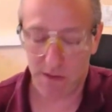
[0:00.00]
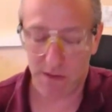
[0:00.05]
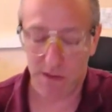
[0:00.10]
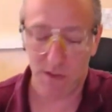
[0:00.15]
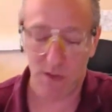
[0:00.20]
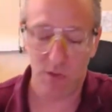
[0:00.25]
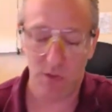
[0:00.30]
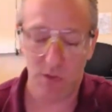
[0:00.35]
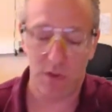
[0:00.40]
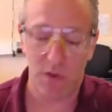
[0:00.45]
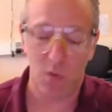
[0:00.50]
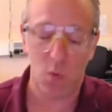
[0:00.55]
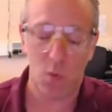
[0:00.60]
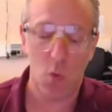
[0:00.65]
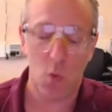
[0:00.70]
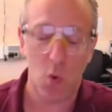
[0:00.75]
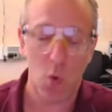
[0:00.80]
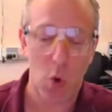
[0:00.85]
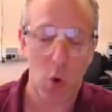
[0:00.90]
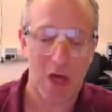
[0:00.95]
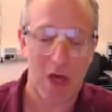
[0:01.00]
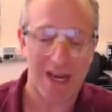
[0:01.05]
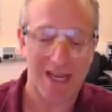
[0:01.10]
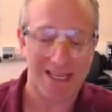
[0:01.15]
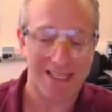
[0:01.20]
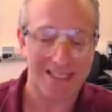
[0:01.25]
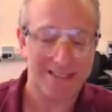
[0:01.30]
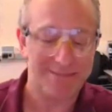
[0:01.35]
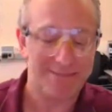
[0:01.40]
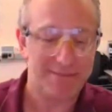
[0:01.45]
to the water,
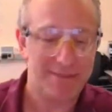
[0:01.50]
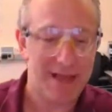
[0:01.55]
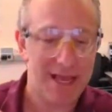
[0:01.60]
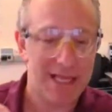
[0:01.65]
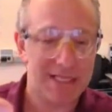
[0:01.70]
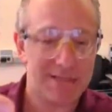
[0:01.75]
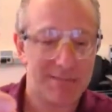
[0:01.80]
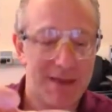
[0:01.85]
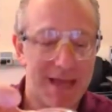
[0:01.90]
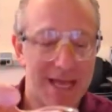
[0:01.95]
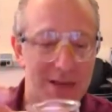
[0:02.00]
as my